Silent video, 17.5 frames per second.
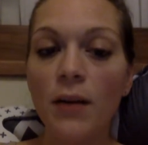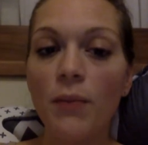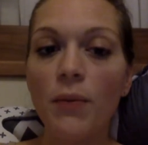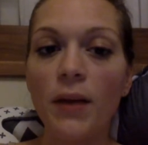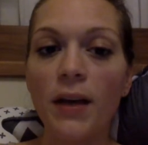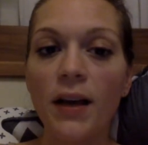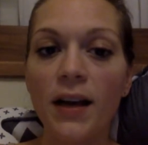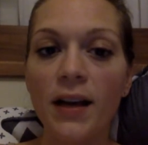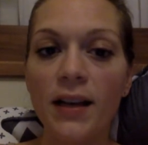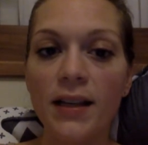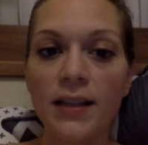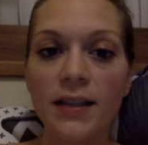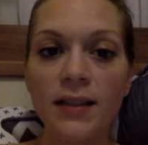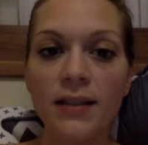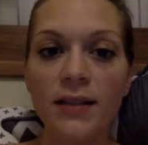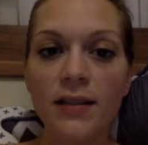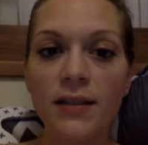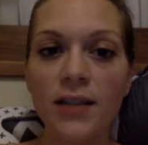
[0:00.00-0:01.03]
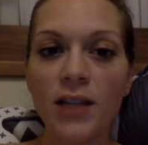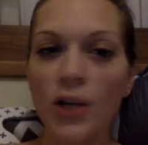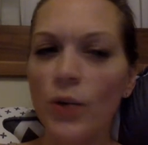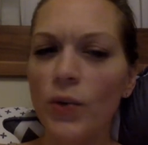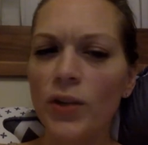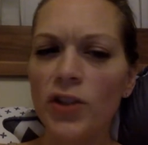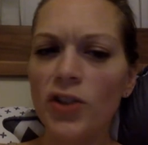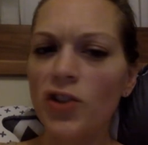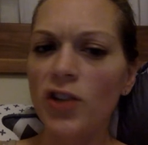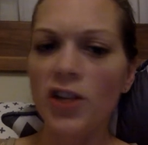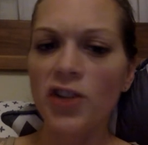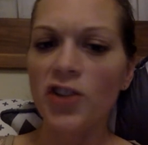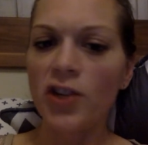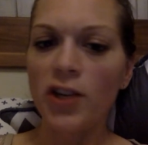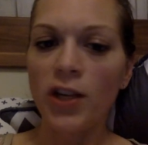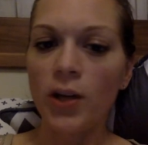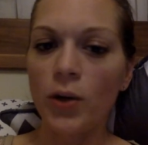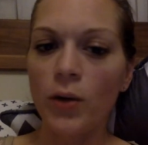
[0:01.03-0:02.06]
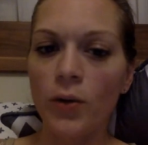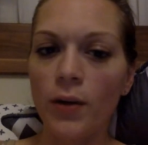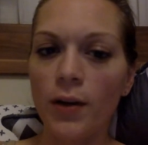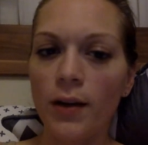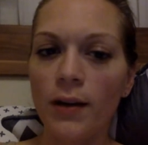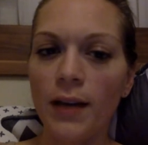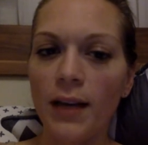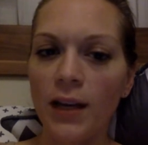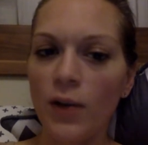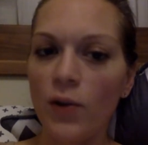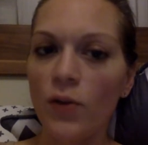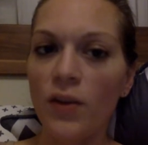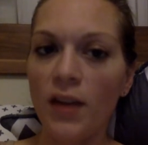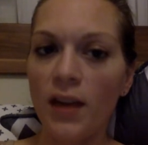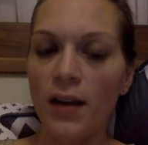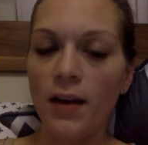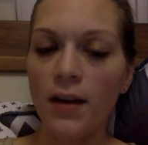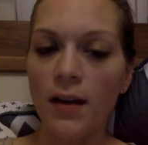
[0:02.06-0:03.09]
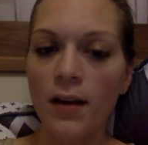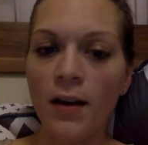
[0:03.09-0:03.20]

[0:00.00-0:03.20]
because no one's judging you like you think.